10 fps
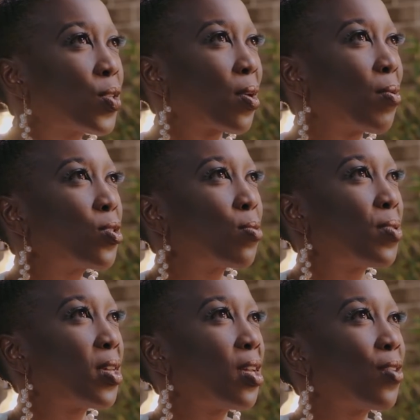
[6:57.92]
So I want to
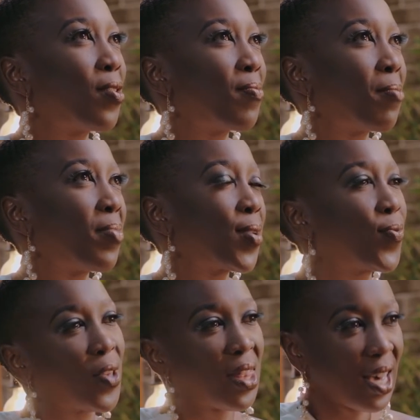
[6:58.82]
be remembered
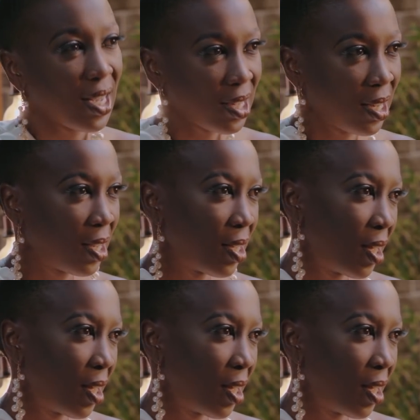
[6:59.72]
for that,